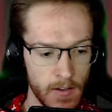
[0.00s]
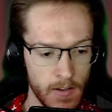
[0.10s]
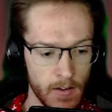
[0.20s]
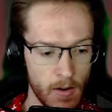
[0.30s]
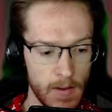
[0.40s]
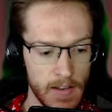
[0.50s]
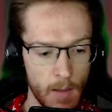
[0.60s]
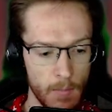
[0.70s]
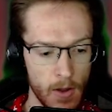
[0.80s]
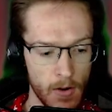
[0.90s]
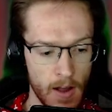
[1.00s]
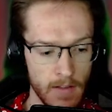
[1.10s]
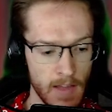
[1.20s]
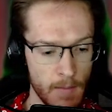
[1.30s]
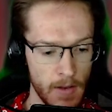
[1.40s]
Comment down below,
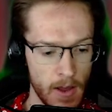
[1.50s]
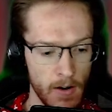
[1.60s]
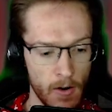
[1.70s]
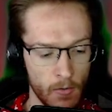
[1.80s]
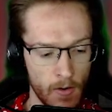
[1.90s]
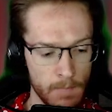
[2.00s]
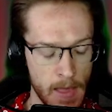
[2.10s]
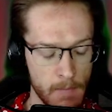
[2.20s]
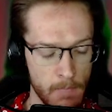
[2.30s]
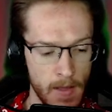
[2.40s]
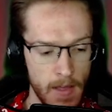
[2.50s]
guys, let me know, and I'll grab them.